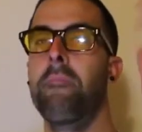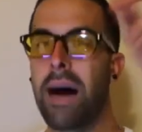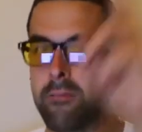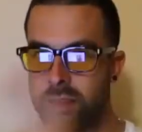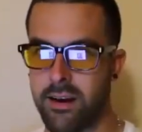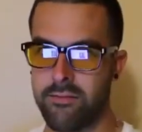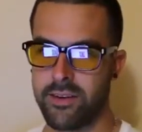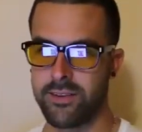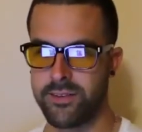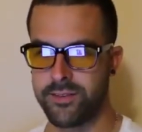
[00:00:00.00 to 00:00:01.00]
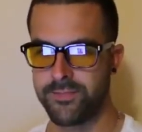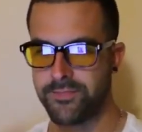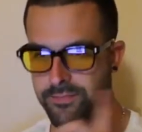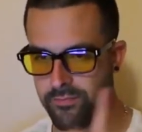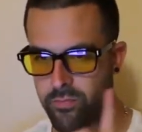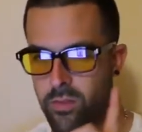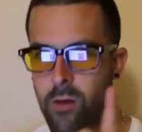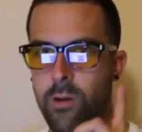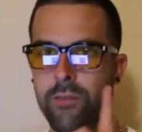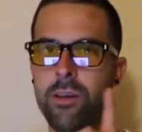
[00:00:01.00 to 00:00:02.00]
Buy with confidence.
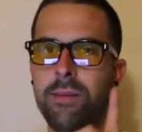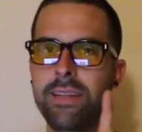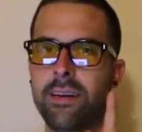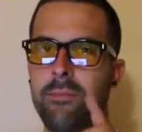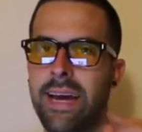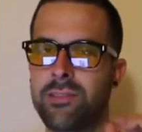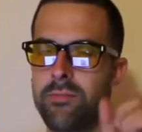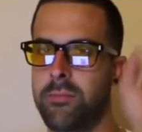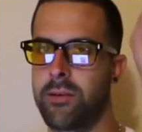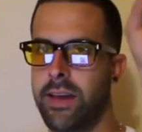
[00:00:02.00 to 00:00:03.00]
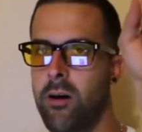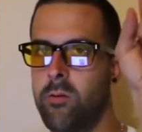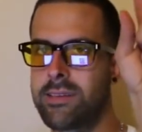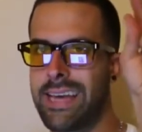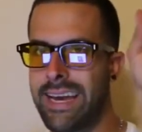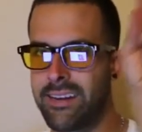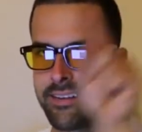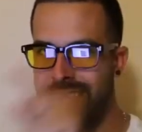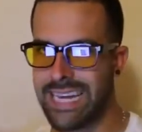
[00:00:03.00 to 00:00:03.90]
Whenever you make the commands, remember, they always end on a